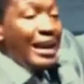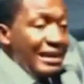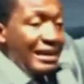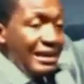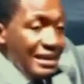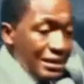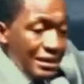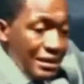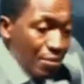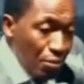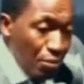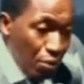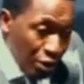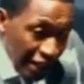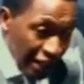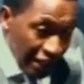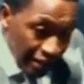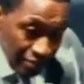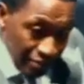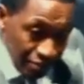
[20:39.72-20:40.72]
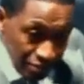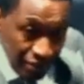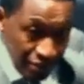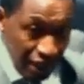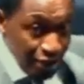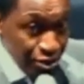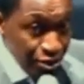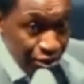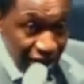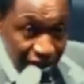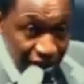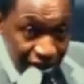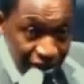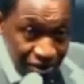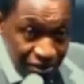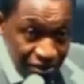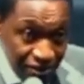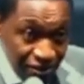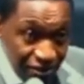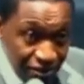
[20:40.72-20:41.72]
early in the morning. Are you getting
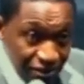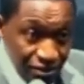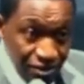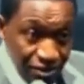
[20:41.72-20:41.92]
this?